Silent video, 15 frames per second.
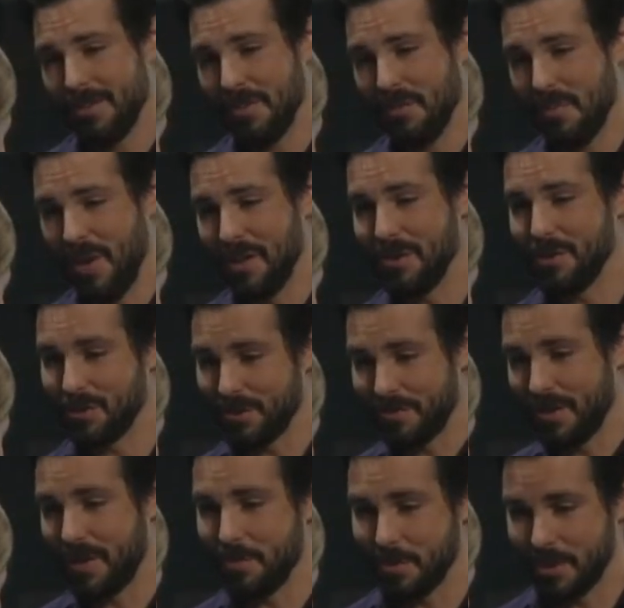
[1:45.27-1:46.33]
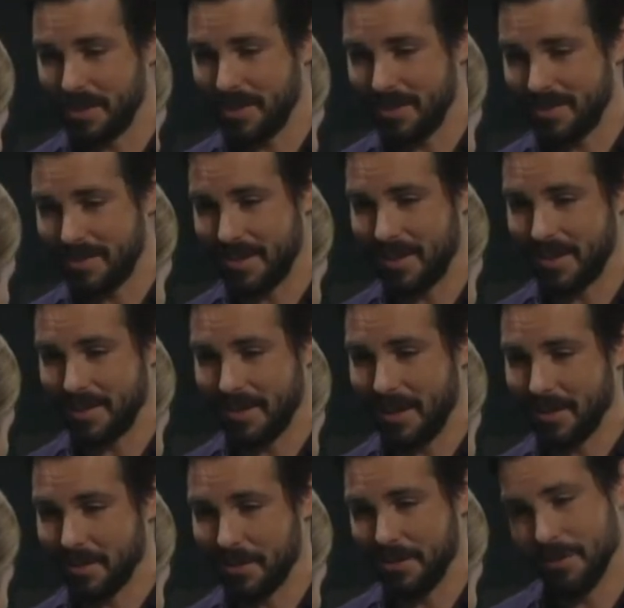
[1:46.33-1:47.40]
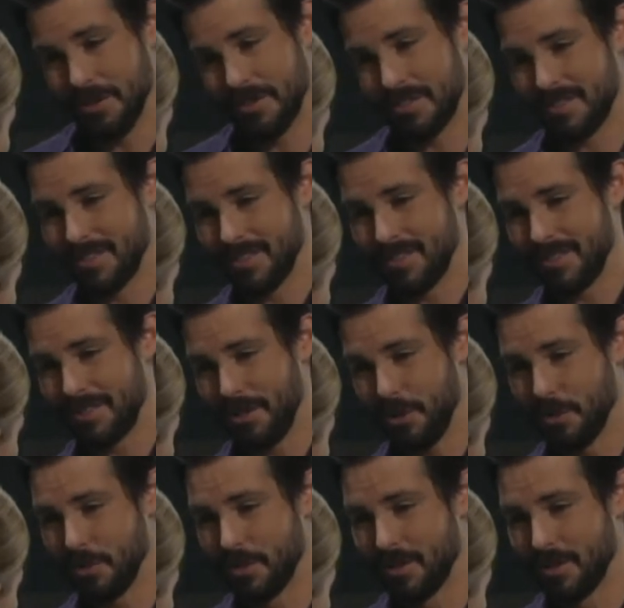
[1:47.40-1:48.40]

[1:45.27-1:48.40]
of the matter is if anybody is dating down here, it's, it's you.